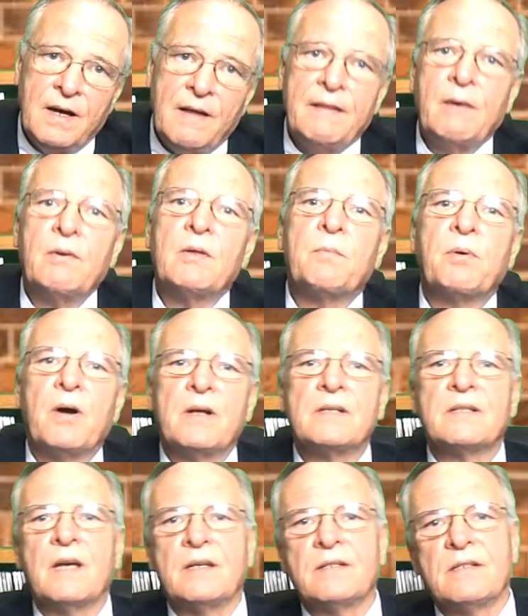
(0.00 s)
They were the
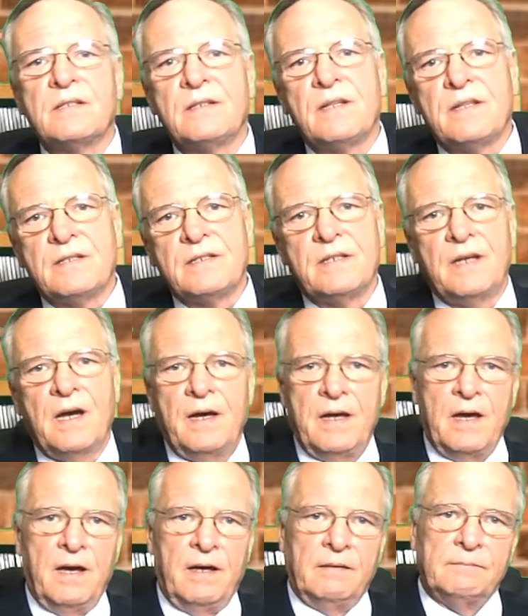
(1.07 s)
predecessors to the
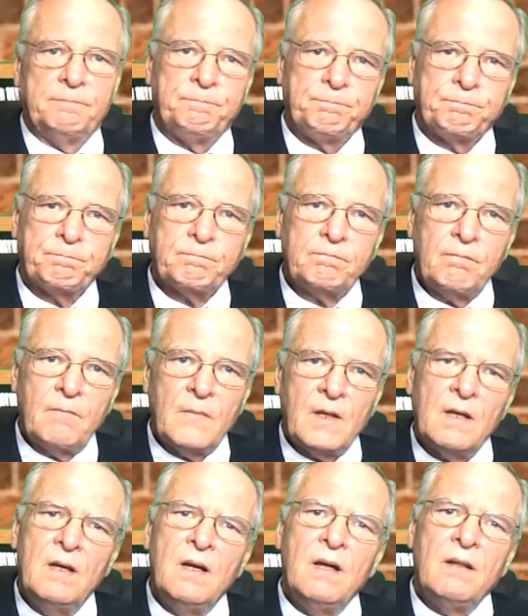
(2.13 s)
CIA.
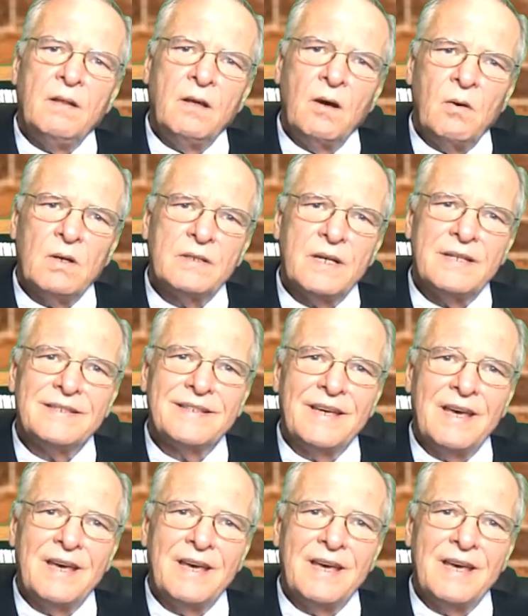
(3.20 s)
The O.S.S.